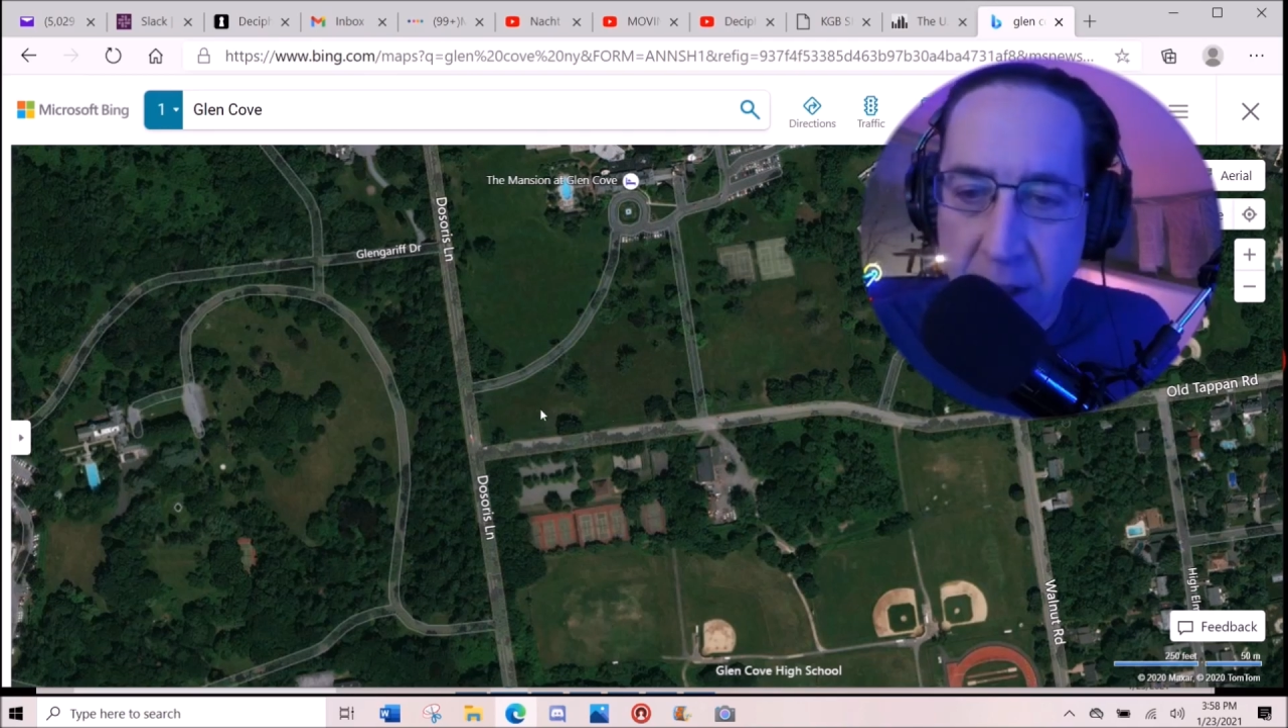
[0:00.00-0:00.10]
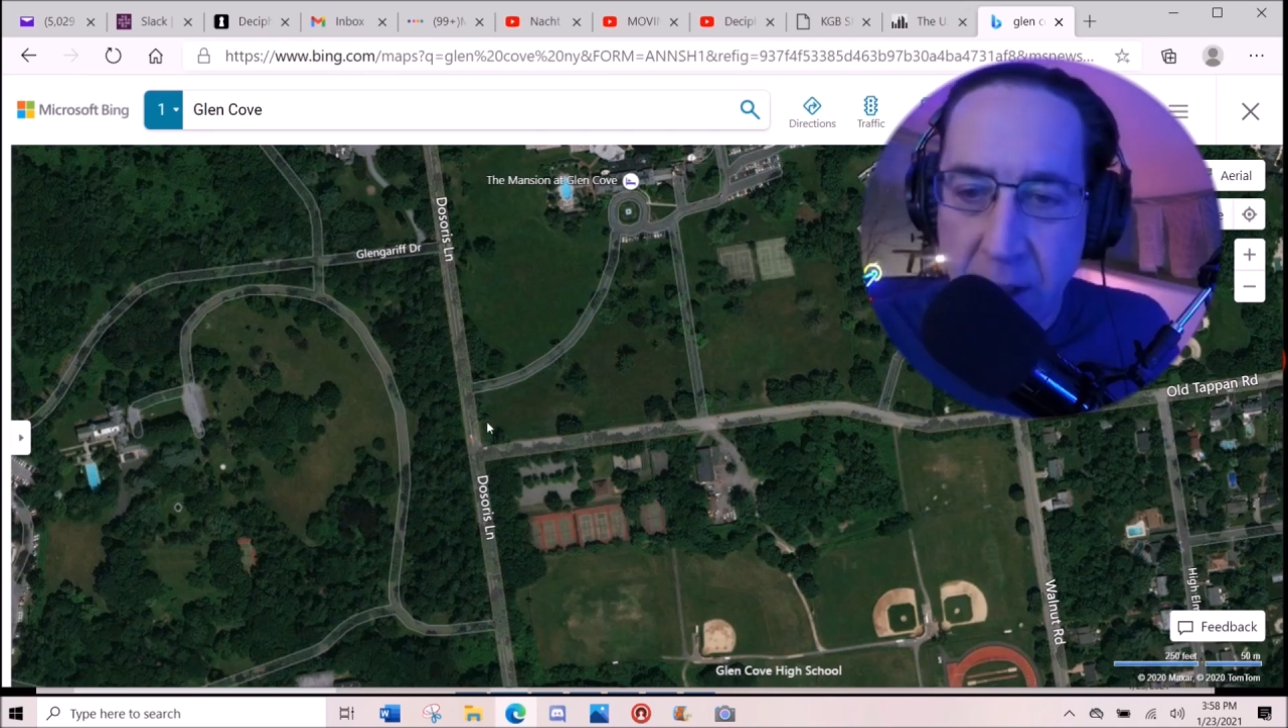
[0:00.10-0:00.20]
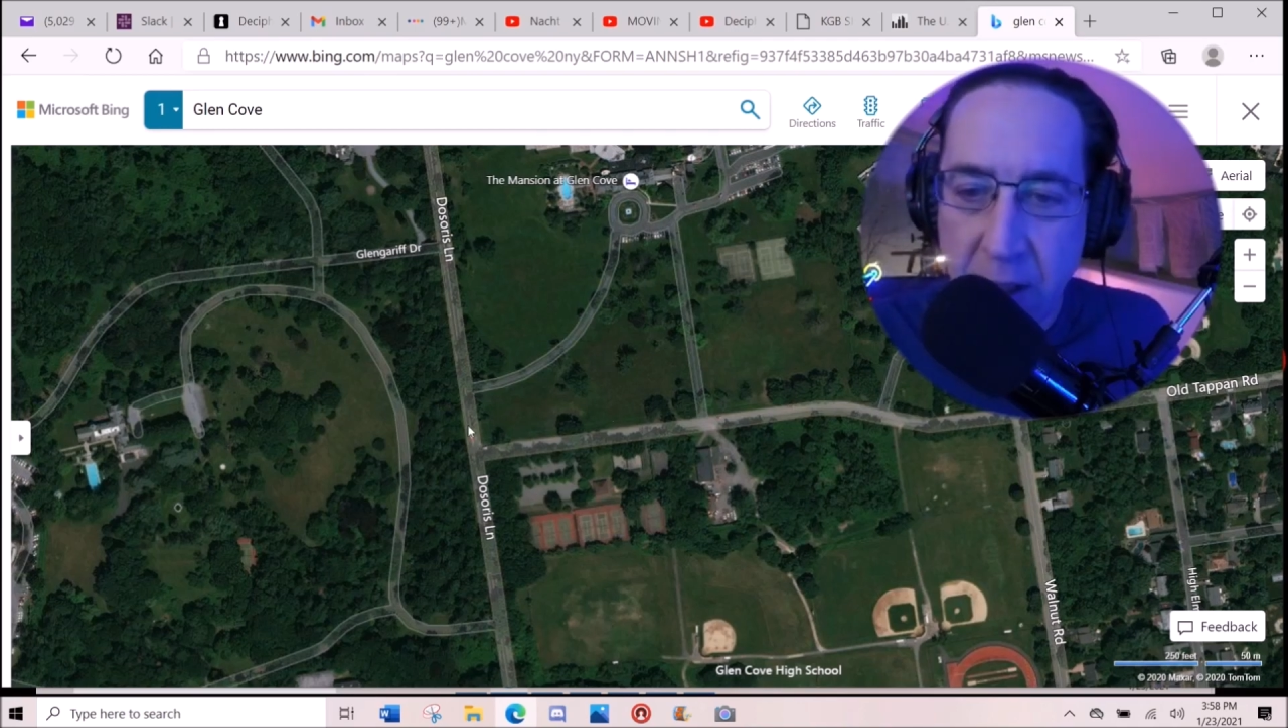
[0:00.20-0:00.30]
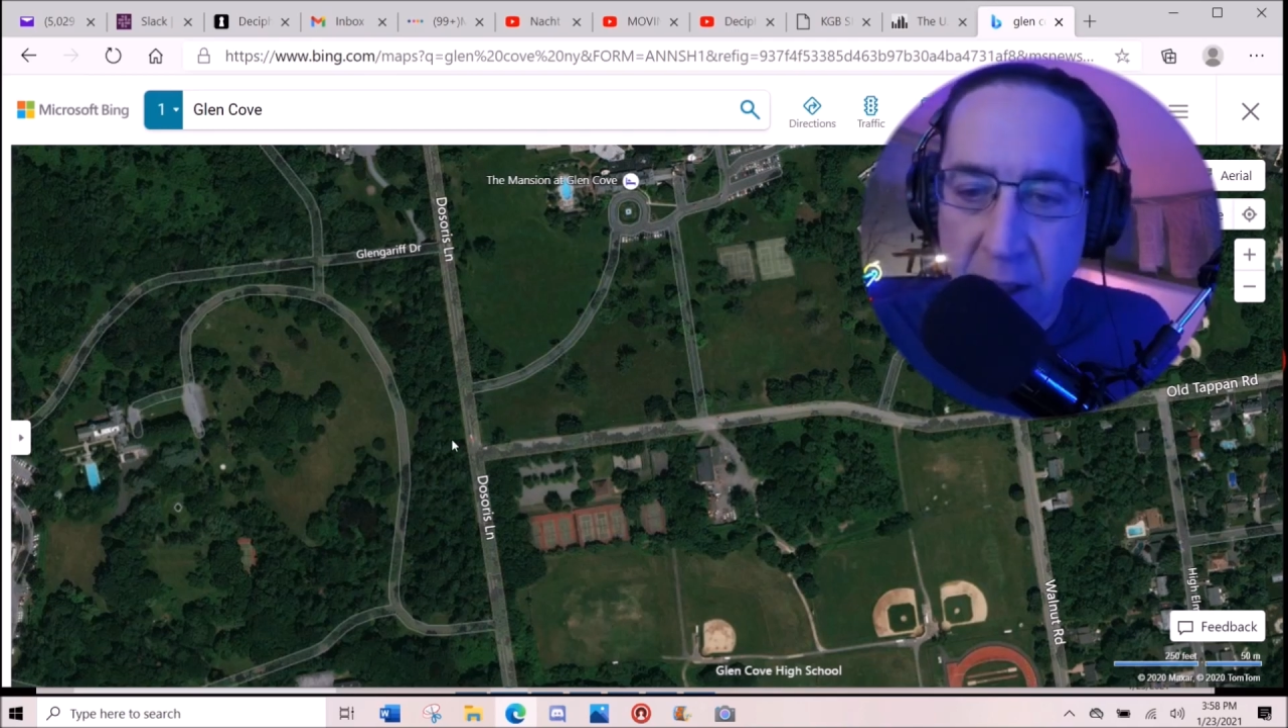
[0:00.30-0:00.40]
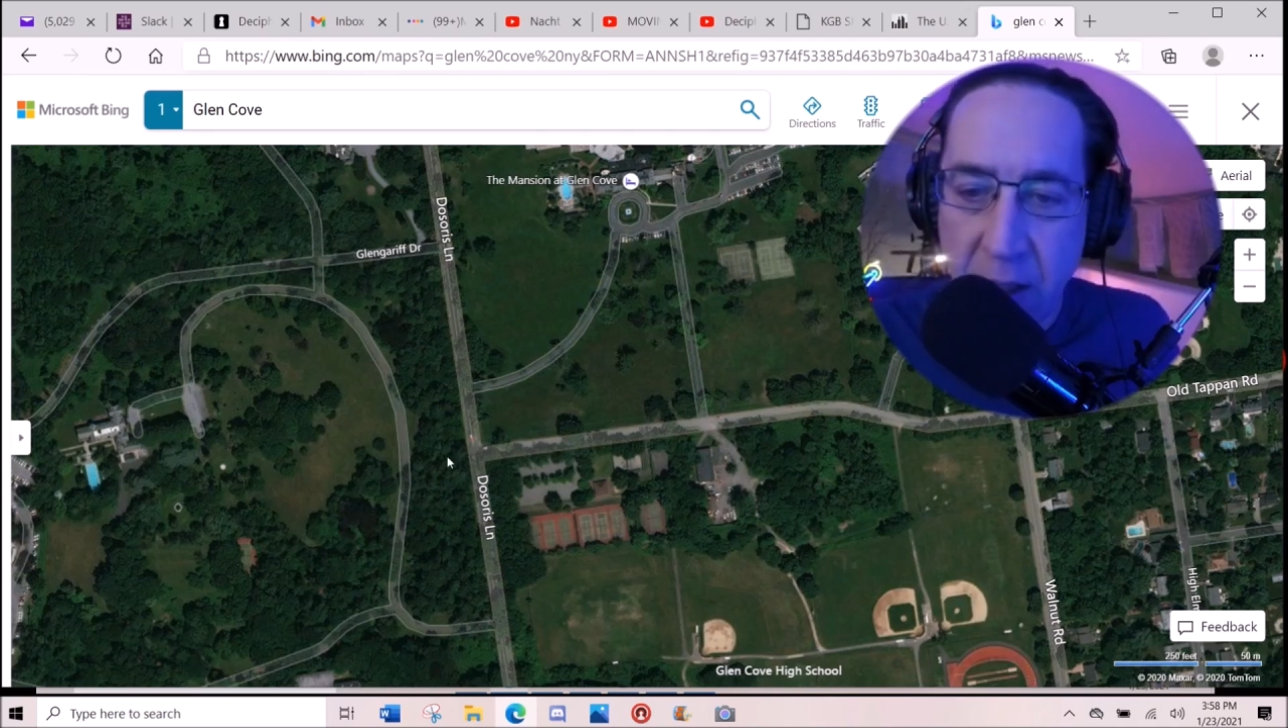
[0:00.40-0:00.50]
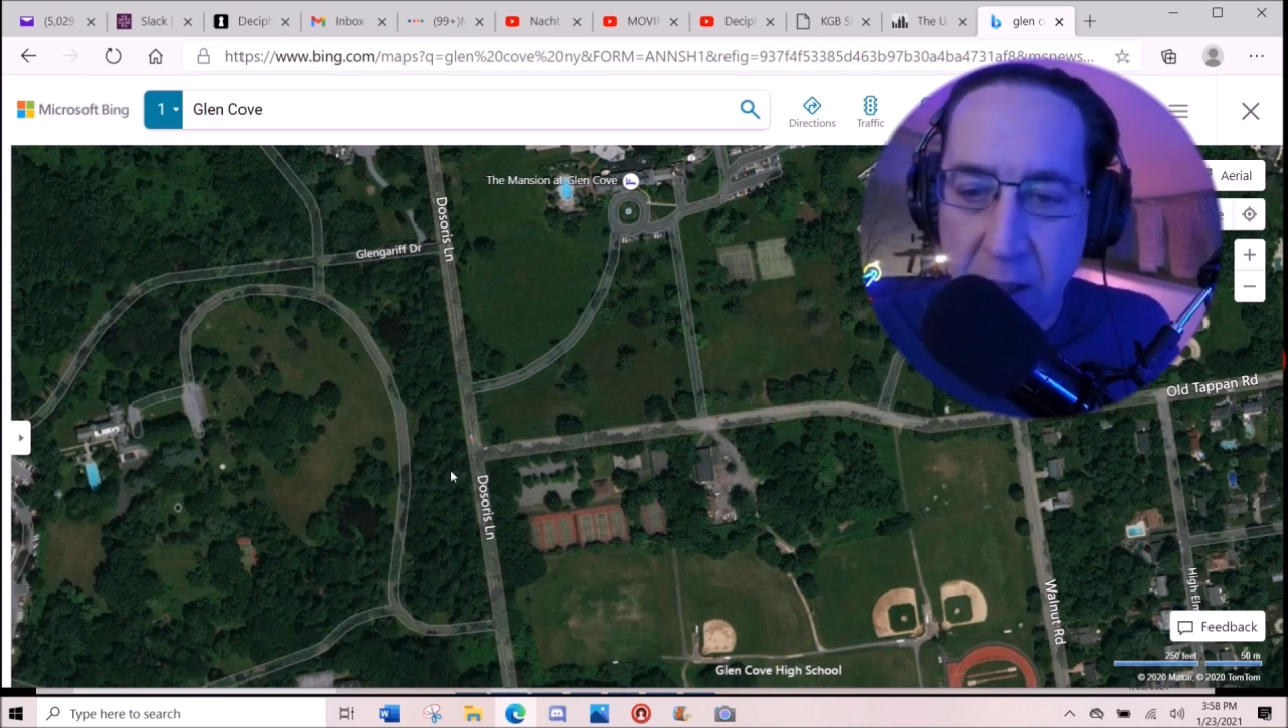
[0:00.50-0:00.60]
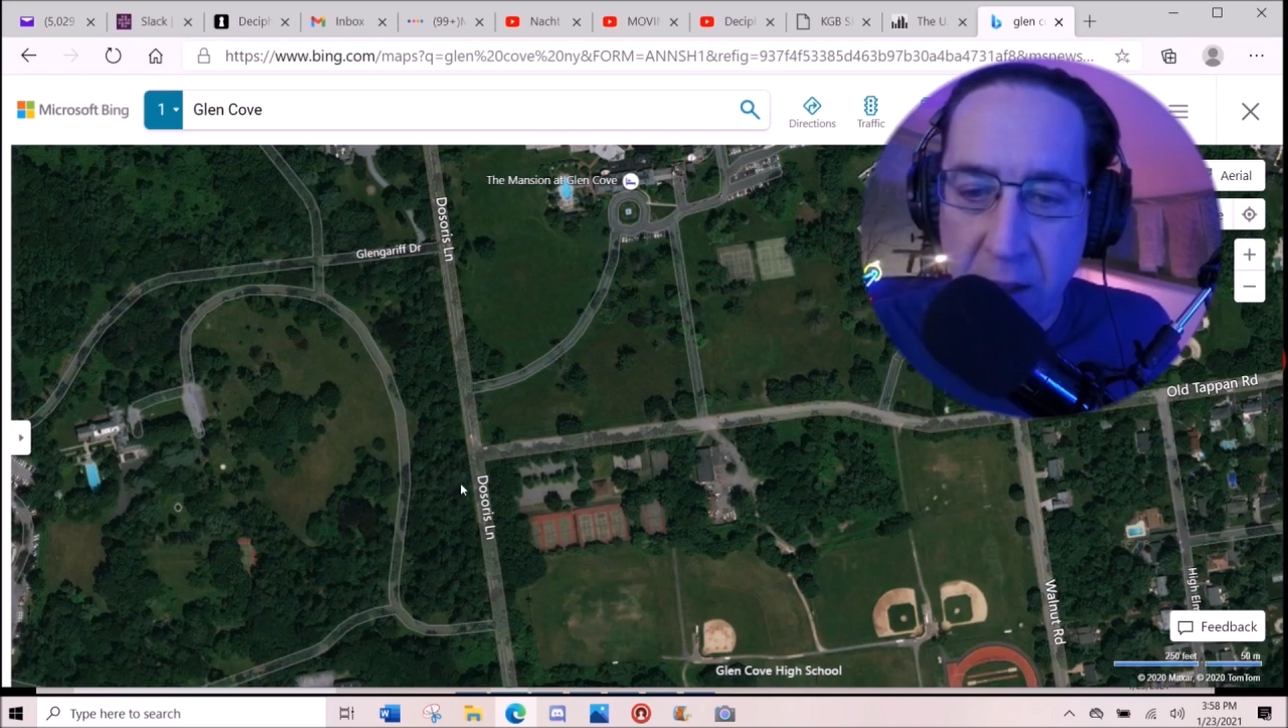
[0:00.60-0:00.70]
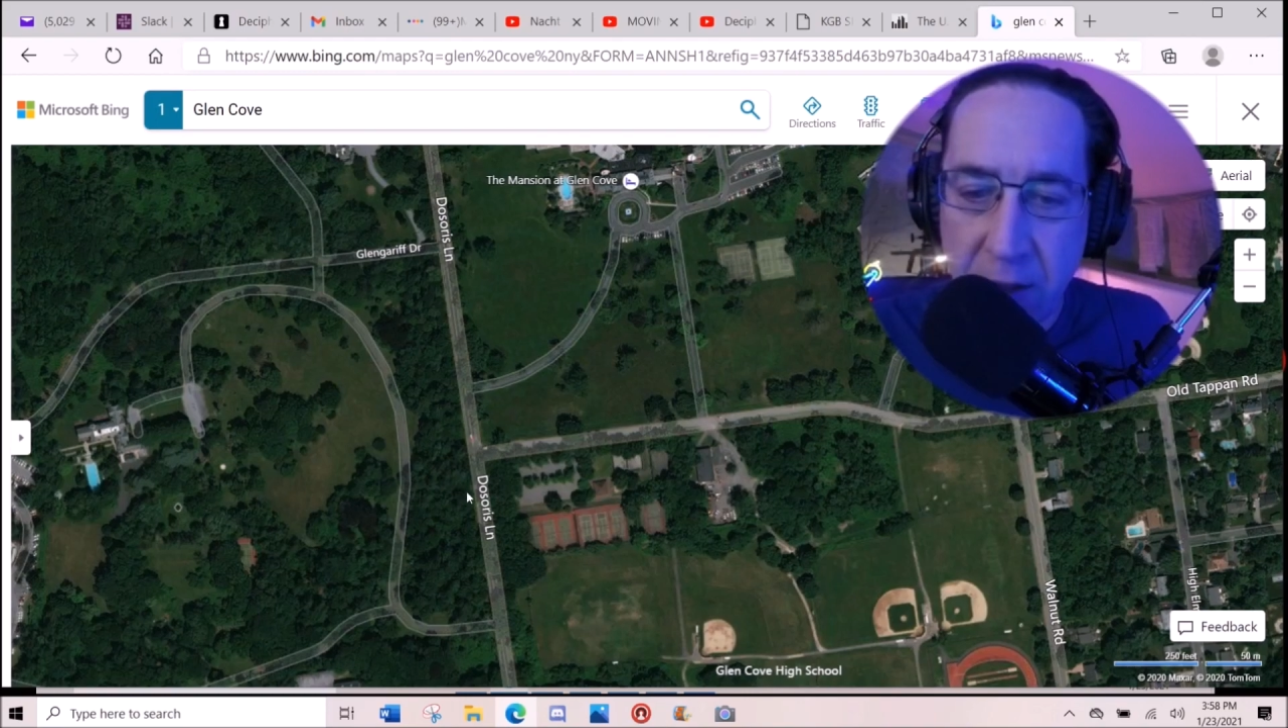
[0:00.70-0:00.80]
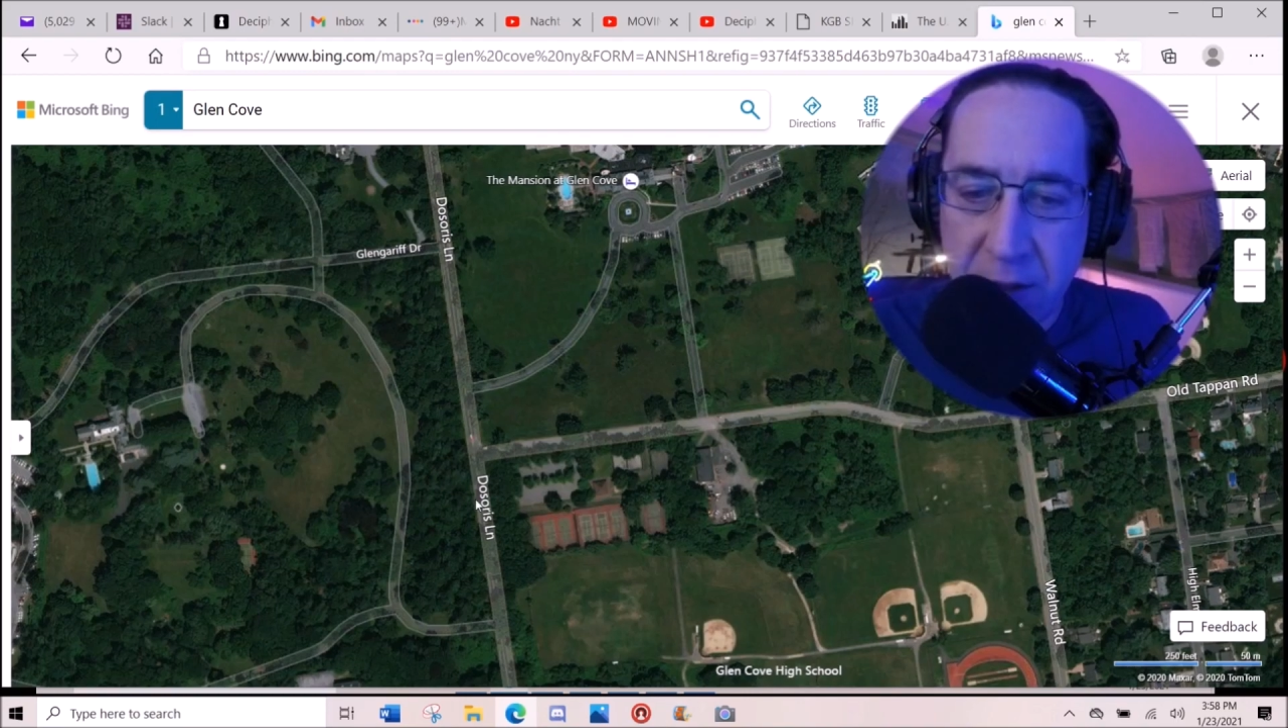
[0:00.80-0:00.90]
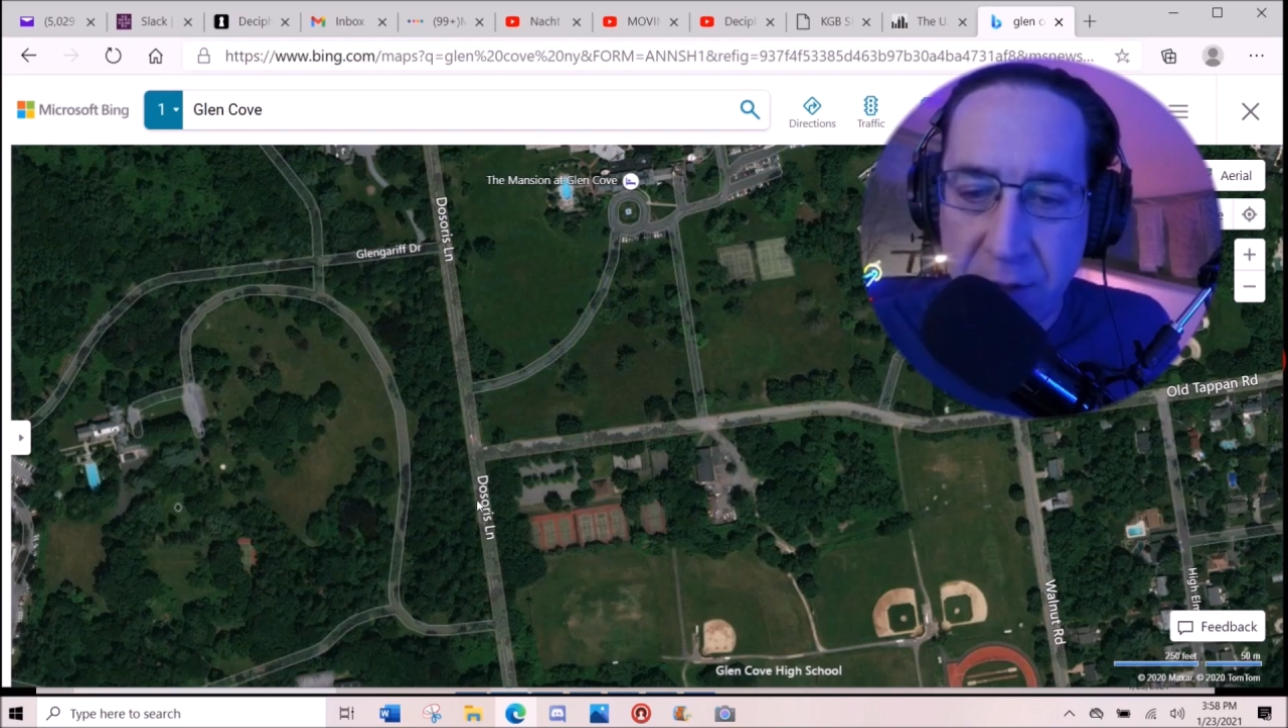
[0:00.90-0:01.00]
early
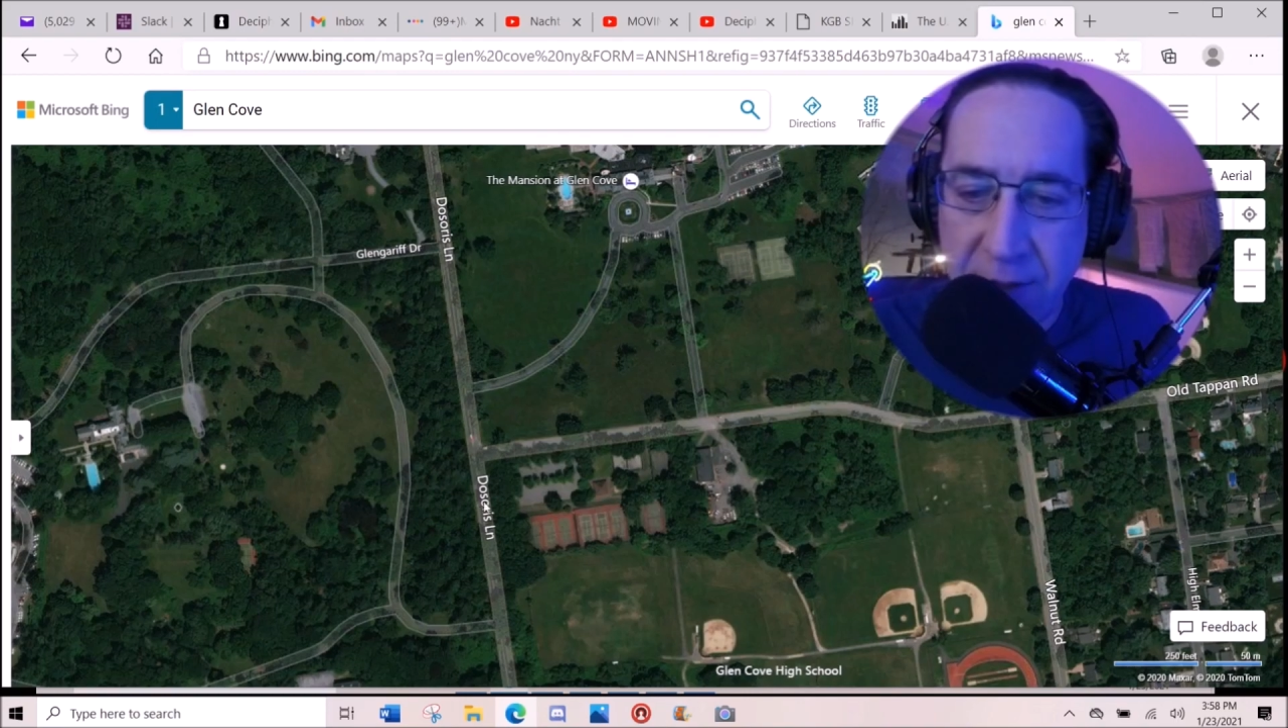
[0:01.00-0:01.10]
2000s,